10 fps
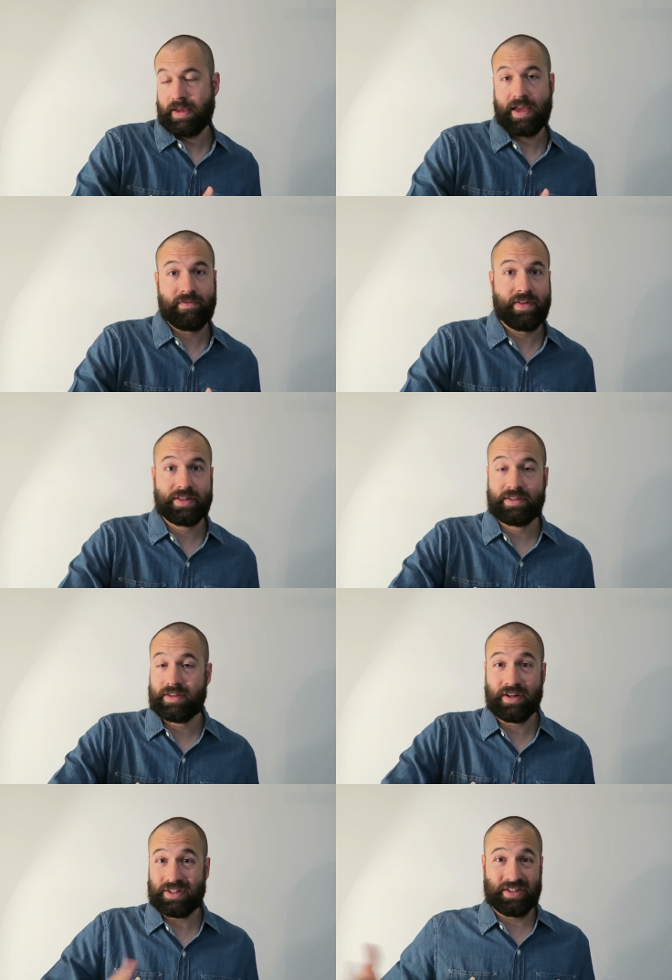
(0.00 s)
if it,
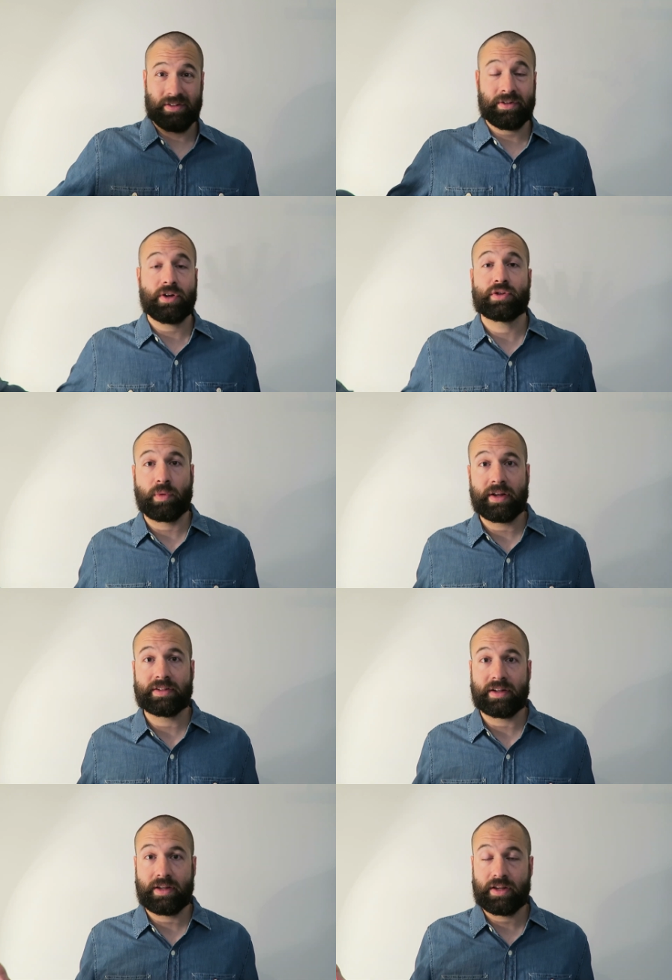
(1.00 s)
you're still in your
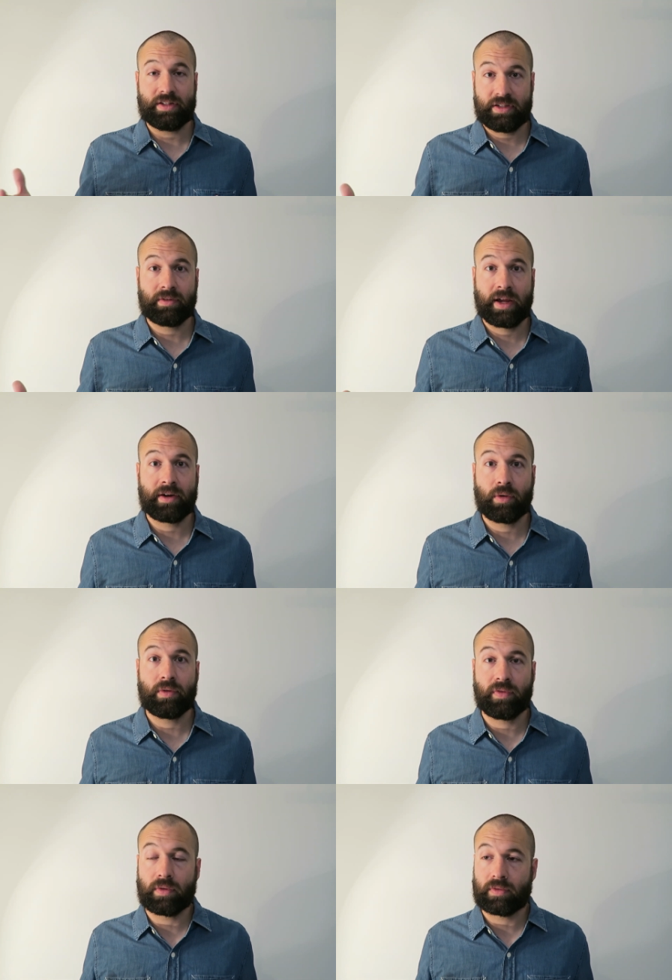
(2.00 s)
20s and you still can't go
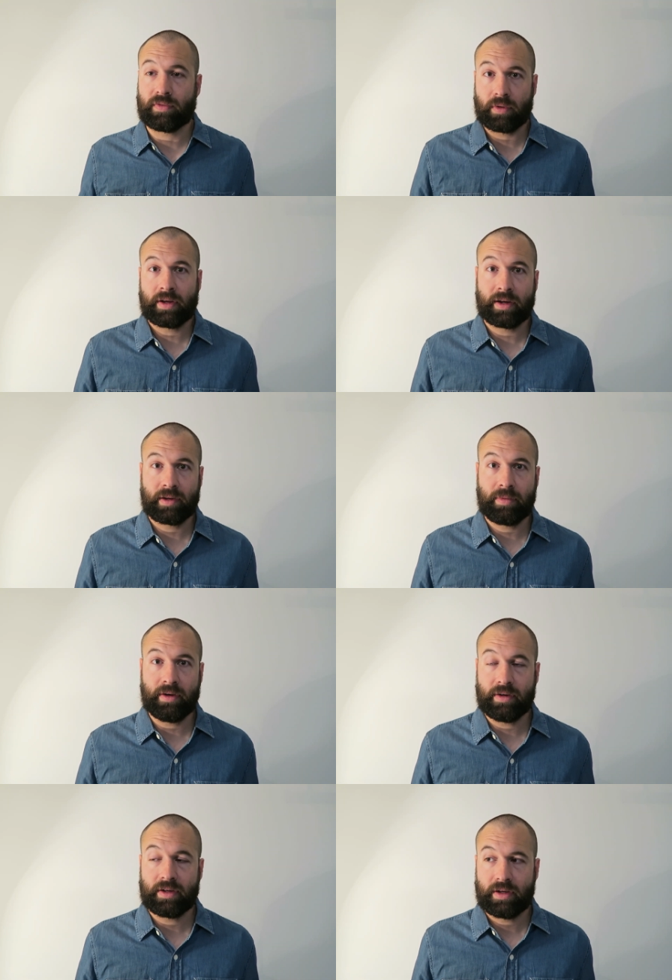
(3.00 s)
full, full connected
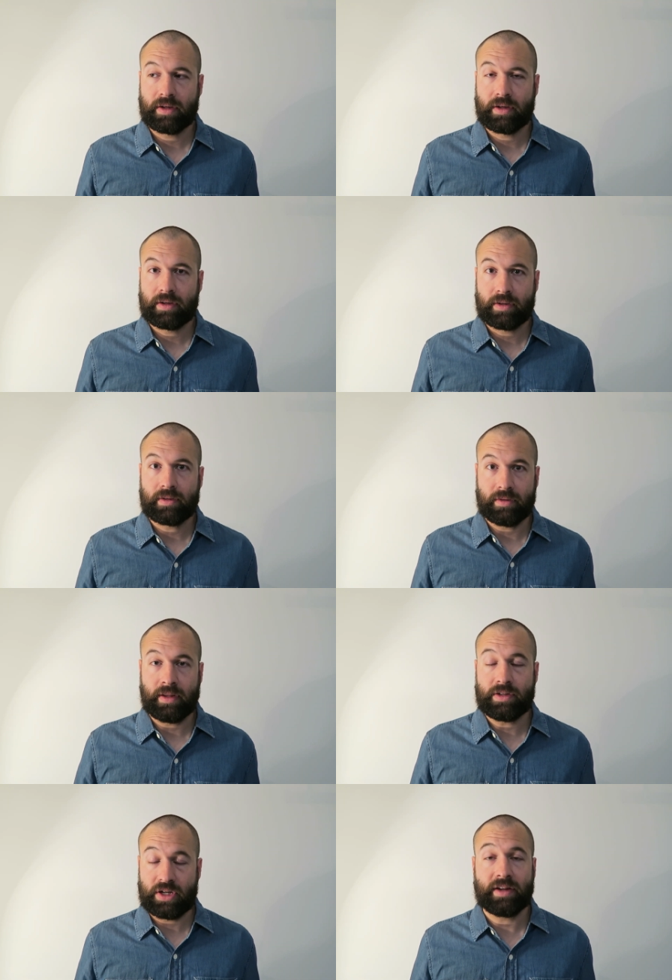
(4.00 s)
beard,
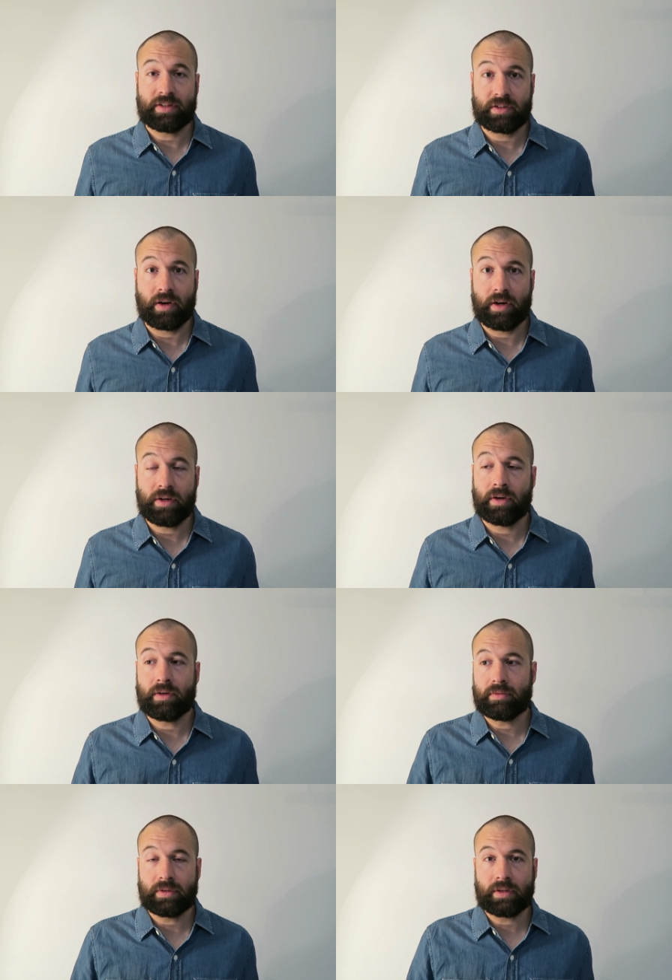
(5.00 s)
then chances are
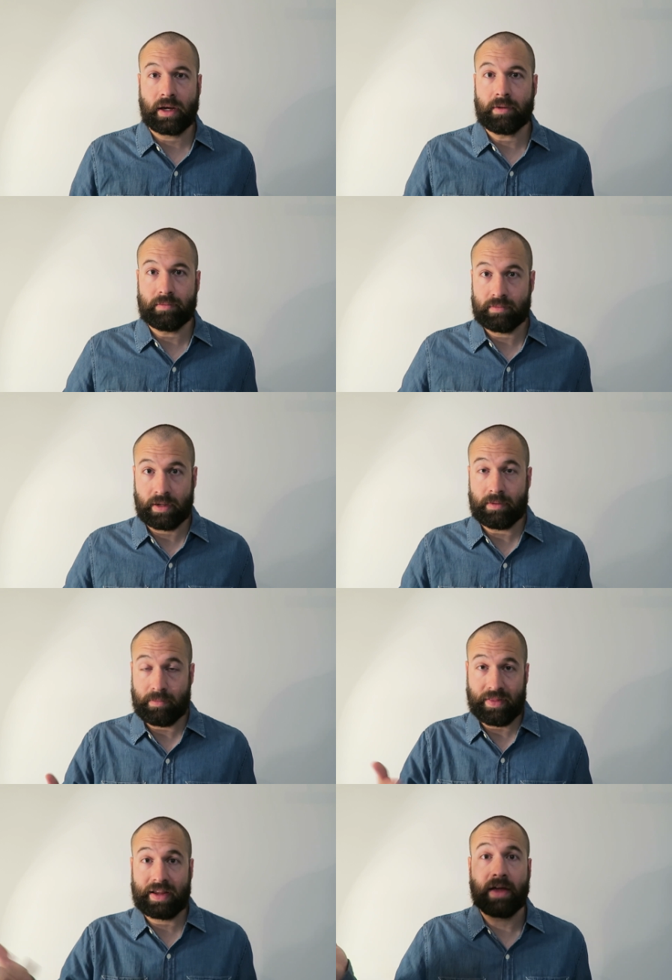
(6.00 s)
you're gonna
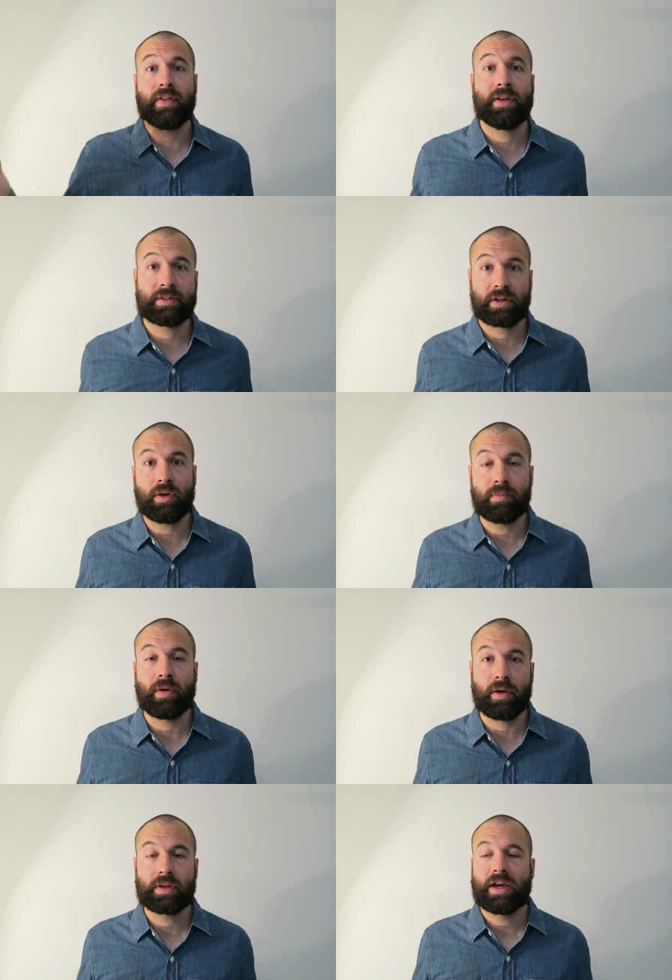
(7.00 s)
be the guy that doesn't go
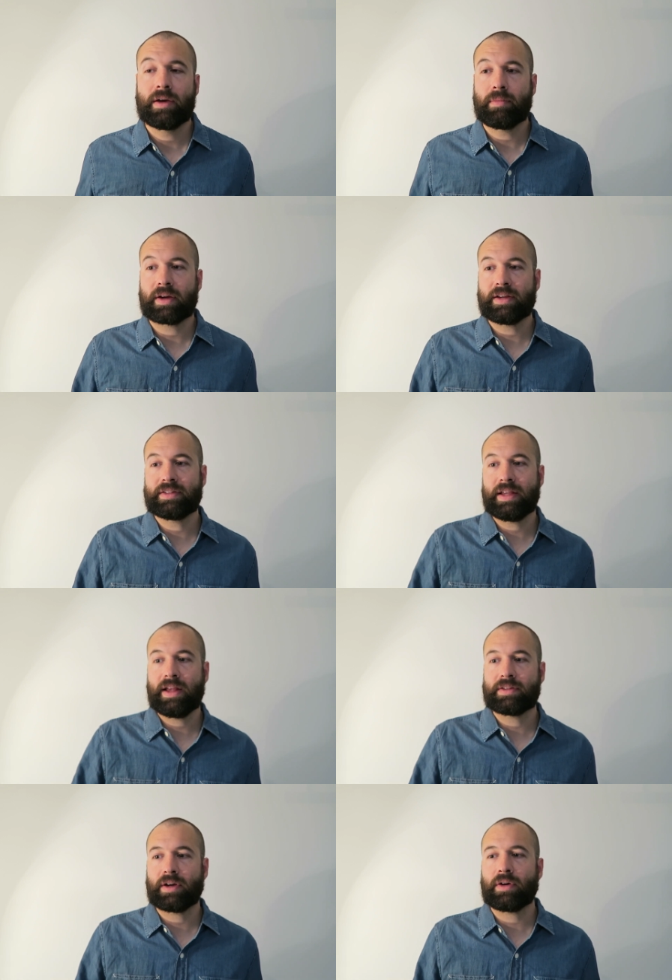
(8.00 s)
bald because it,
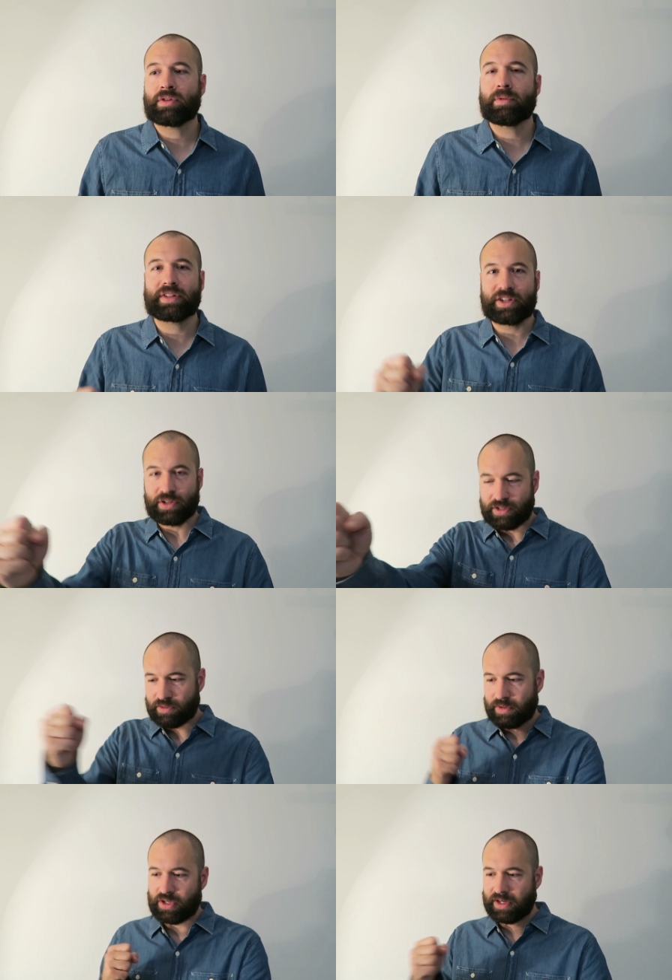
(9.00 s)
it's, it's almost like you're
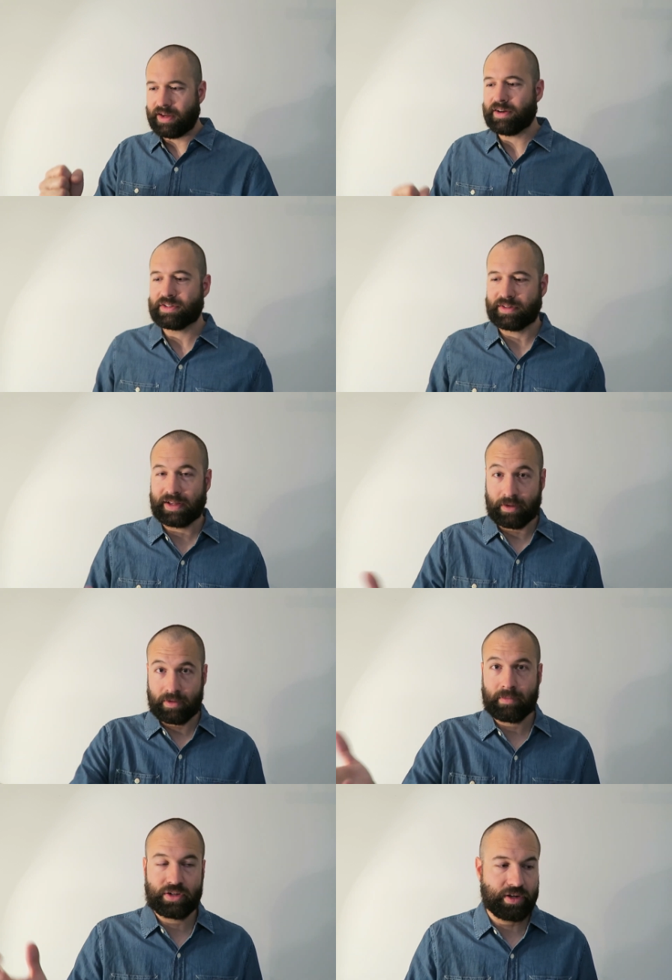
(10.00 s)
switching gears. Like
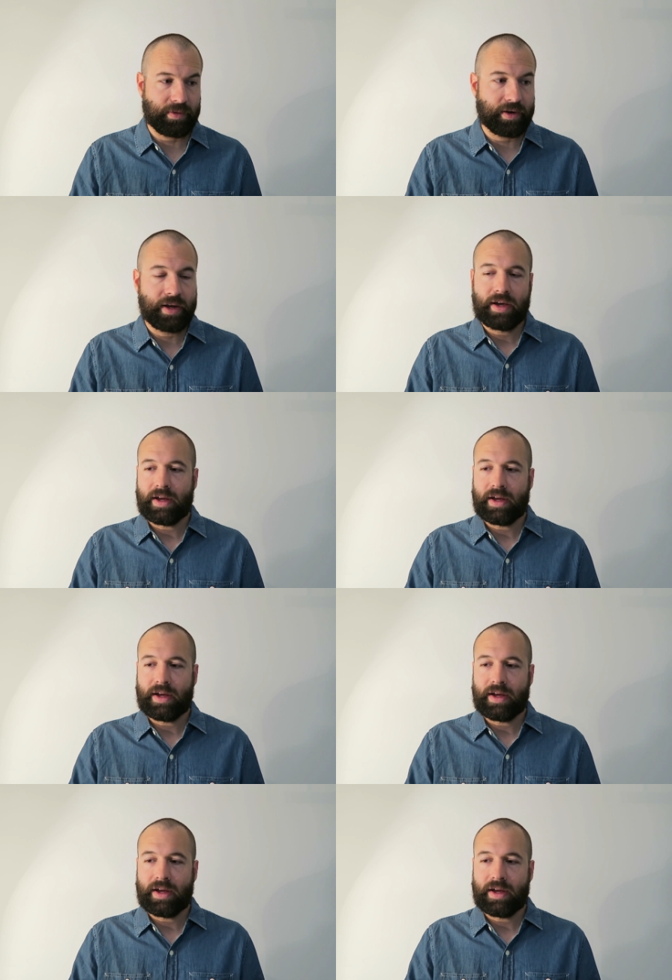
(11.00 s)
in my Jeep there,